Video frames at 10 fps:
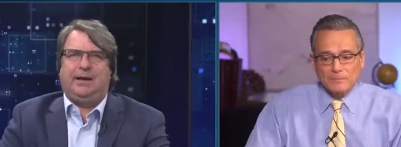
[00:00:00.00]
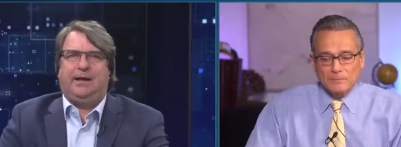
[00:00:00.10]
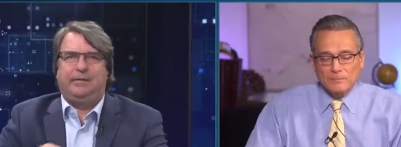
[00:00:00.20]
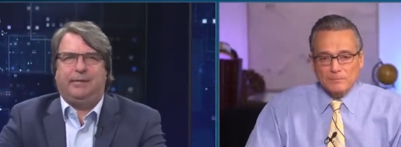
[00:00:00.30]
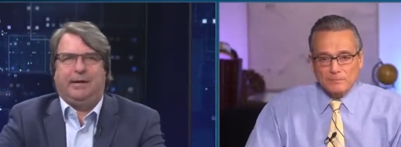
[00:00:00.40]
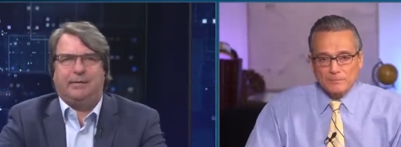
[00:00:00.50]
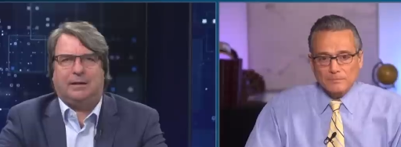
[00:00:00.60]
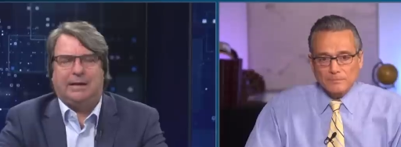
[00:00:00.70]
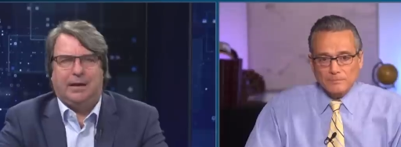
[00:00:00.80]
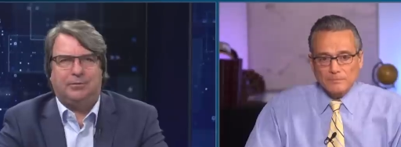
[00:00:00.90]
Speaker 1: and, and the
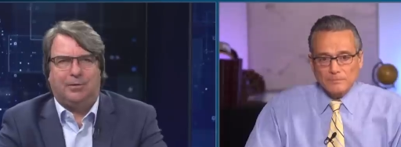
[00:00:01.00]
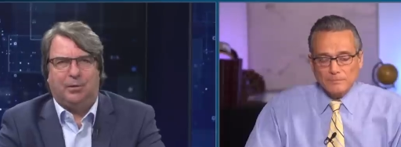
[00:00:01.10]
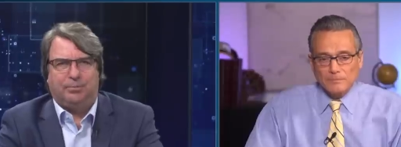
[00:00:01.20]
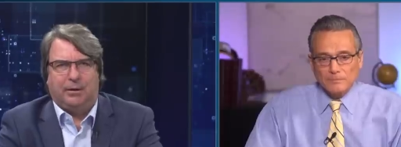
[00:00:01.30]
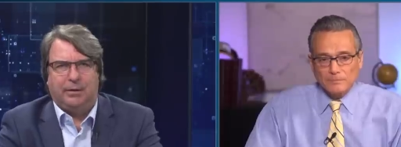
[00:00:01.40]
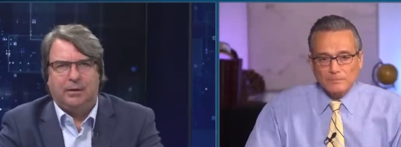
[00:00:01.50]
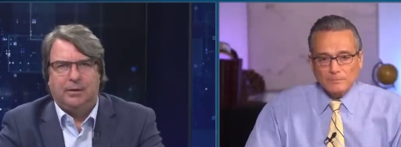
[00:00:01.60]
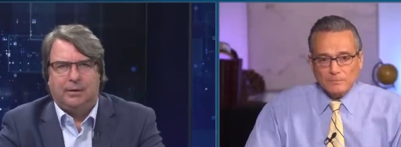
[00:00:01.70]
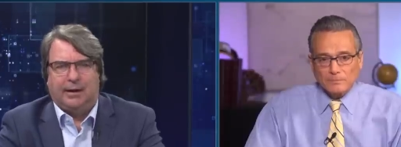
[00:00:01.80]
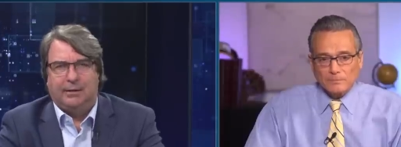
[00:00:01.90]
cloud growth, but
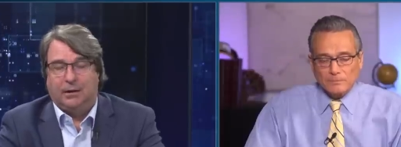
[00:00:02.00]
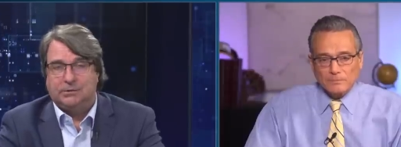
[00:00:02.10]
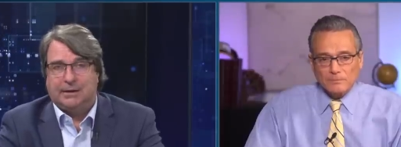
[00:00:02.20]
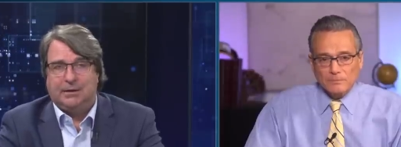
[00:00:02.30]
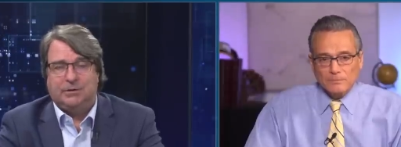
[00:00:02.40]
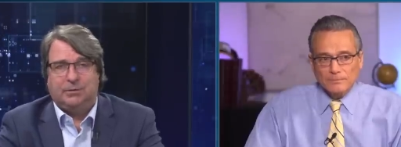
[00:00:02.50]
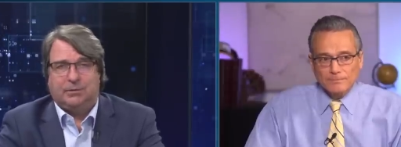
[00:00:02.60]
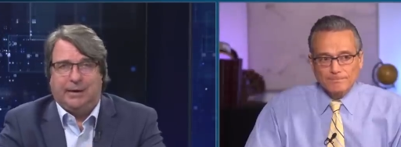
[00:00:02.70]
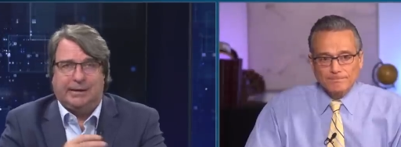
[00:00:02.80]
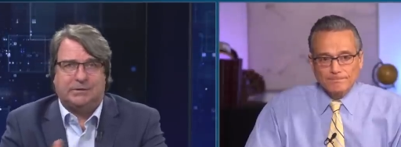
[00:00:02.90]
uh, it looks like they're doing
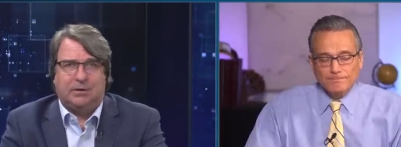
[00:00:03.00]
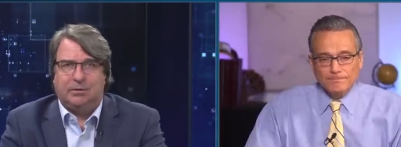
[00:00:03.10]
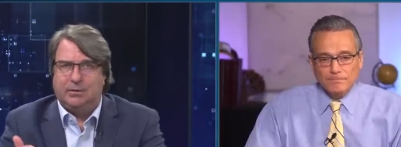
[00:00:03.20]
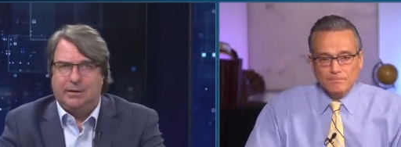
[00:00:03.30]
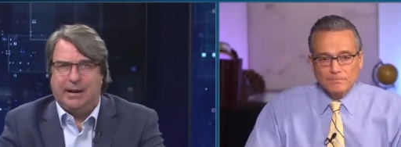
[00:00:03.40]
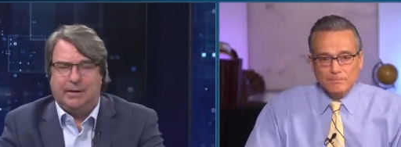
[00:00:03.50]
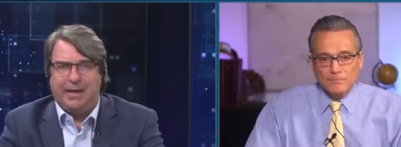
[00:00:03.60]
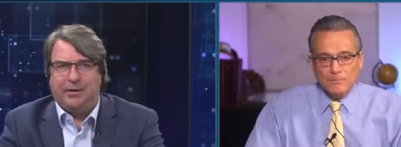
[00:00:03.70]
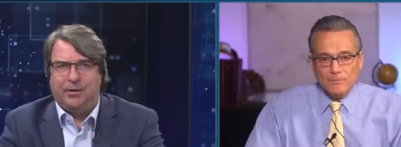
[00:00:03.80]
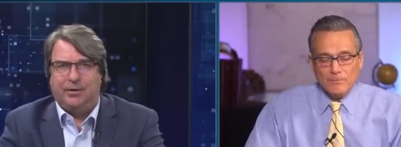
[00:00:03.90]
great. So you had
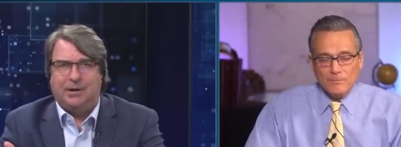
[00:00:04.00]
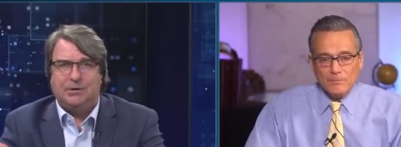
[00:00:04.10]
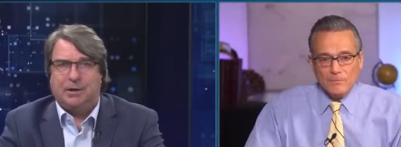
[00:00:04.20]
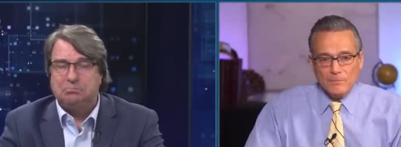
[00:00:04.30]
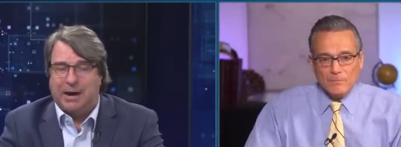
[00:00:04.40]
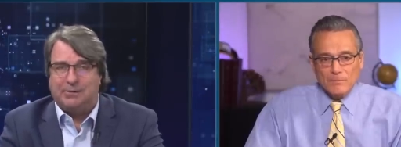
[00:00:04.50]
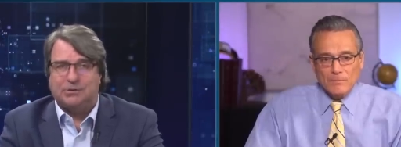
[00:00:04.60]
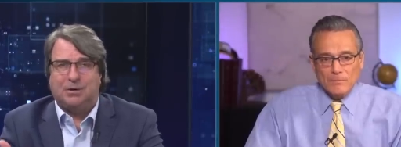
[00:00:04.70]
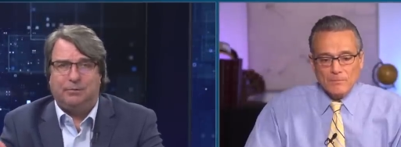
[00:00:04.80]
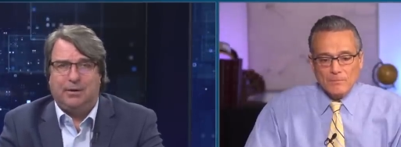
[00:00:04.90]
that earnings, you had
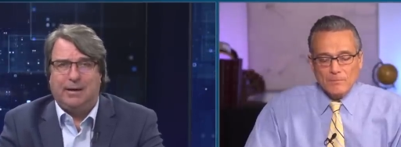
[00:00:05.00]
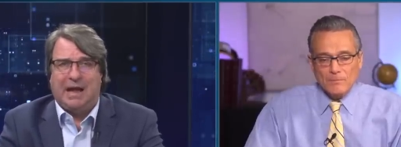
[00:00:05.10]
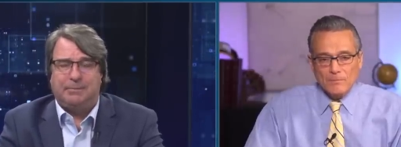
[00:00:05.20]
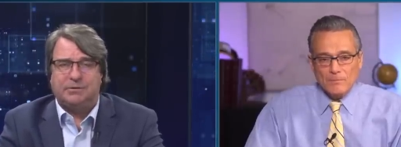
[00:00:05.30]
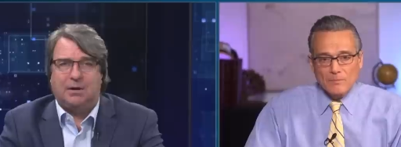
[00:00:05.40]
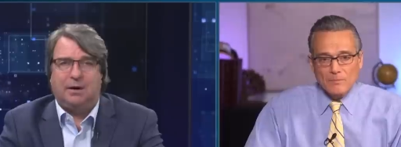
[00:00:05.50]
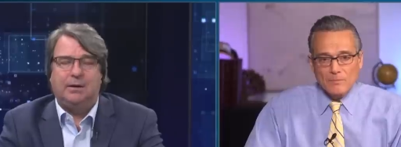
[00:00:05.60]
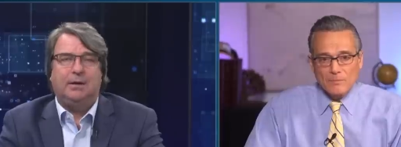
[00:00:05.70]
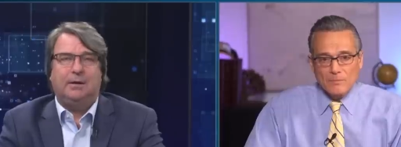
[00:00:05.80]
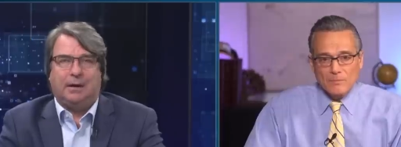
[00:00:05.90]
Microsoft, you had Amazon.
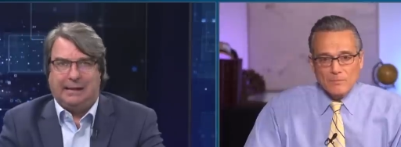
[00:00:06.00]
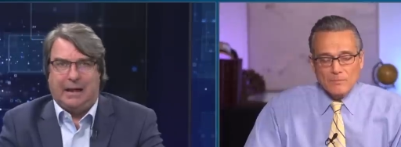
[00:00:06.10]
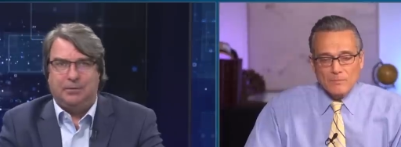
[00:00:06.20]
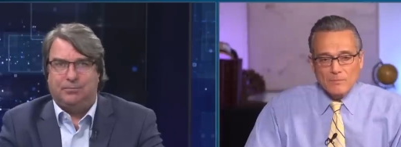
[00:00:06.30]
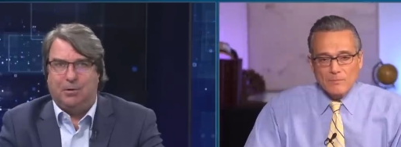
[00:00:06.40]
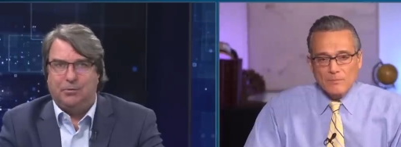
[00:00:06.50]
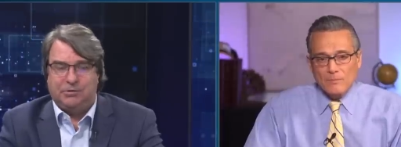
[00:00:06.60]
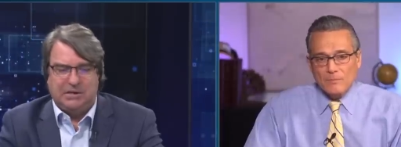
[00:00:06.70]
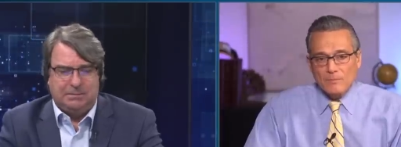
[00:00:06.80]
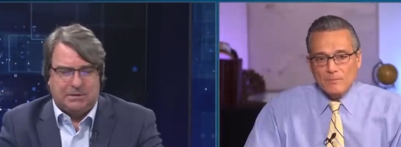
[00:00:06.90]
Cloud growth
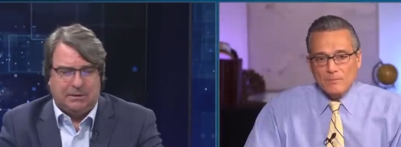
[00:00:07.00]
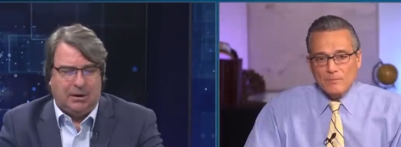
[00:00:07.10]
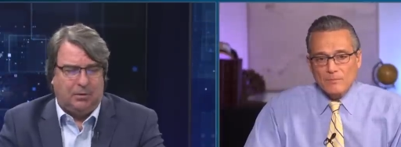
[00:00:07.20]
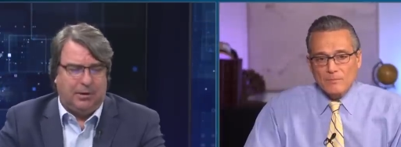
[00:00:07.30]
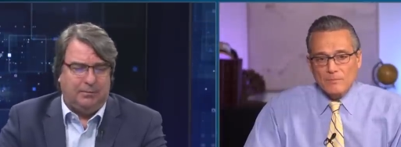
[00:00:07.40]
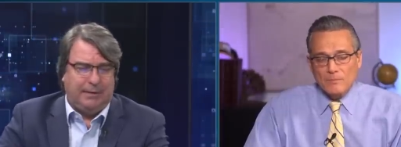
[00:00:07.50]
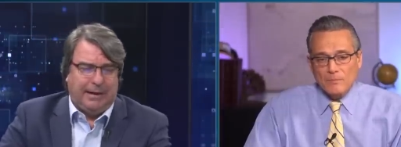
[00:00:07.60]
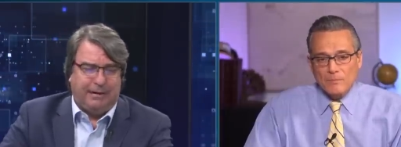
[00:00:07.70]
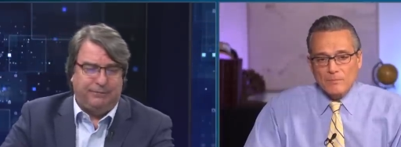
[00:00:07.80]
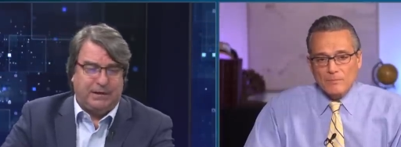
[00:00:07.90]
seems to be slowing. We
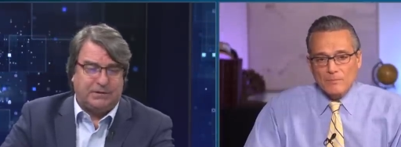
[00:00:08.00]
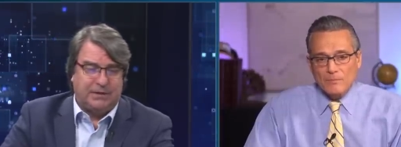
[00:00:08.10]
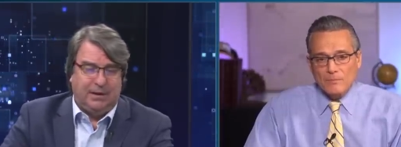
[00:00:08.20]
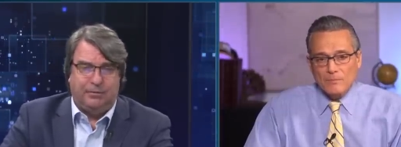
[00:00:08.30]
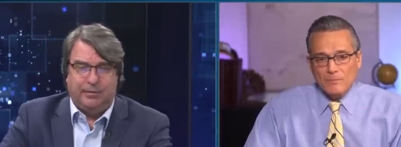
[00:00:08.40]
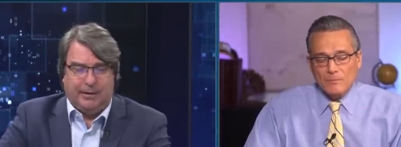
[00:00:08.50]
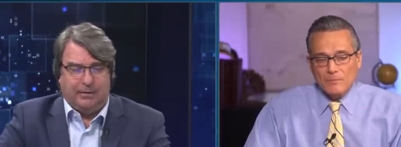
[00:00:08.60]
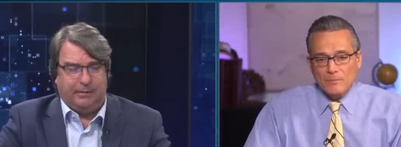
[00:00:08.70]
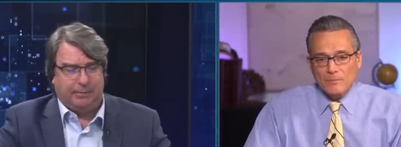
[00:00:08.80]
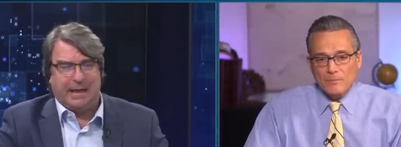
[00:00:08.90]
have Fitzy over
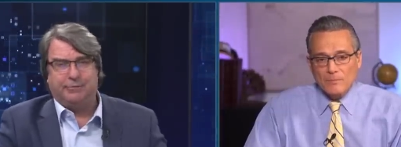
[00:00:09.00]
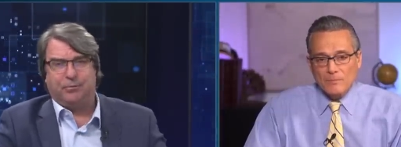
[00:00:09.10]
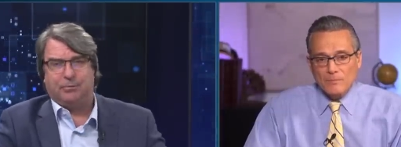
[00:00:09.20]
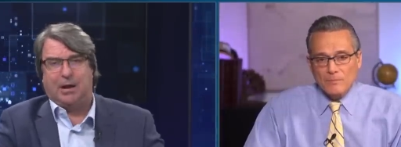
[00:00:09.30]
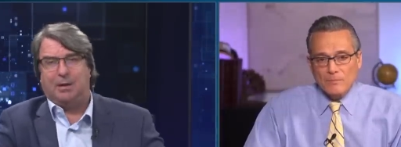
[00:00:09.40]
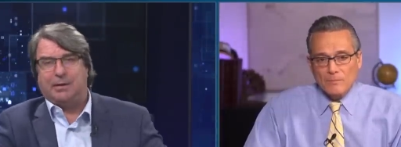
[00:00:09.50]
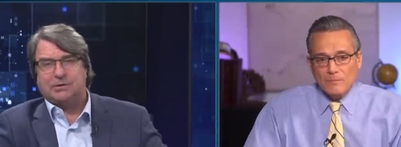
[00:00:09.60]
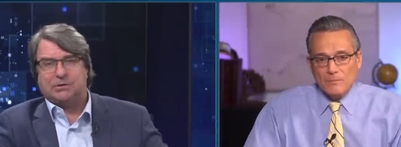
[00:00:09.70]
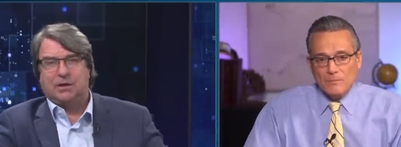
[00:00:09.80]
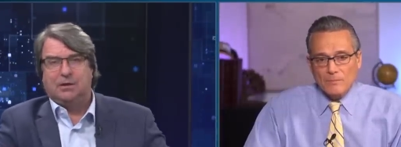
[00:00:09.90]
there at
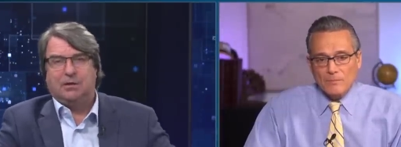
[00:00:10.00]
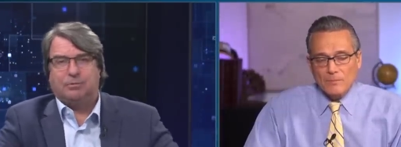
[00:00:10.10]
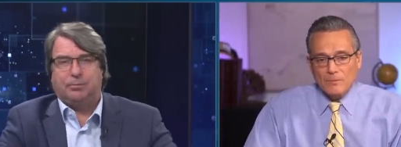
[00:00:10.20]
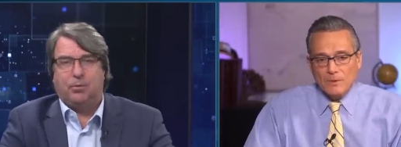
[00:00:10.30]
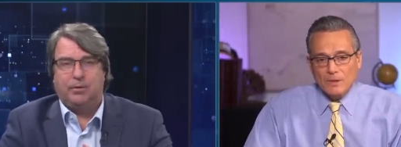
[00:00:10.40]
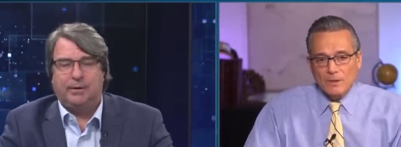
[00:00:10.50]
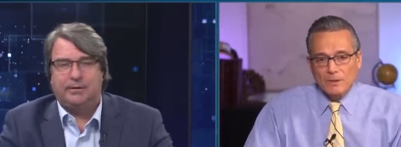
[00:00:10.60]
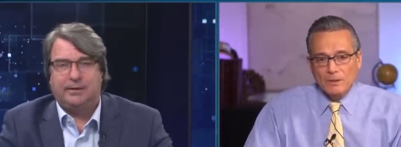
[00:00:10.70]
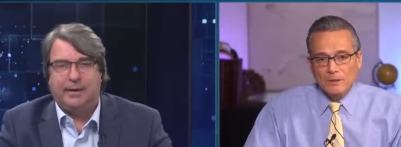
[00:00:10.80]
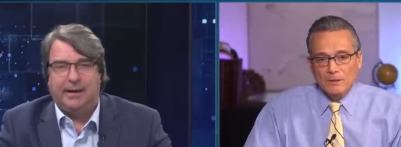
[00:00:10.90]
Platformnomics reporting
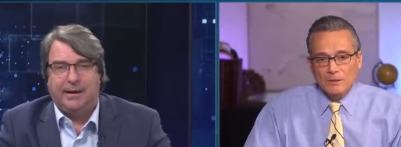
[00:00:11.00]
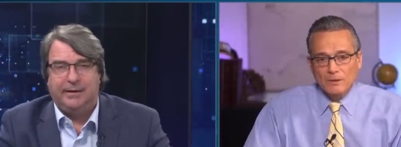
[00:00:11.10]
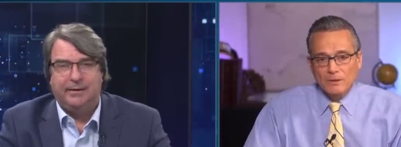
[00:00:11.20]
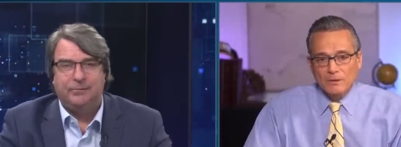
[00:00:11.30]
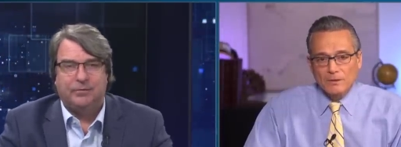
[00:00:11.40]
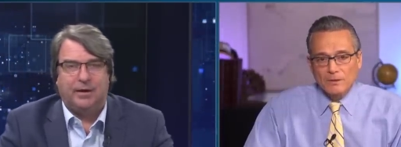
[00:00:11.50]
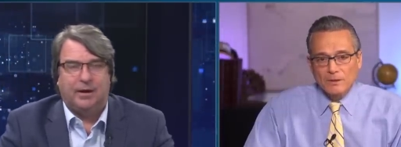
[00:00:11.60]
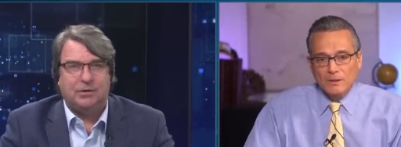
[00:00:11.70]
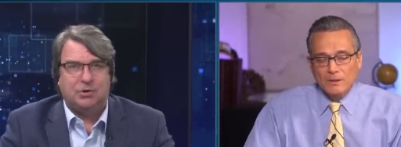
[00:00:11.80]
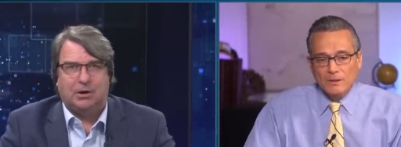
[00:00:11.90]
today,
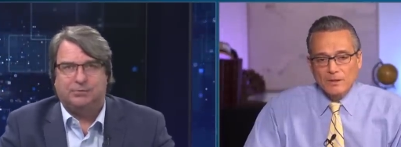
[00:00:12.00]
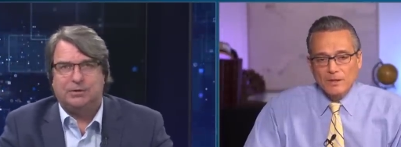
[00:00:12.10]
uh, Charles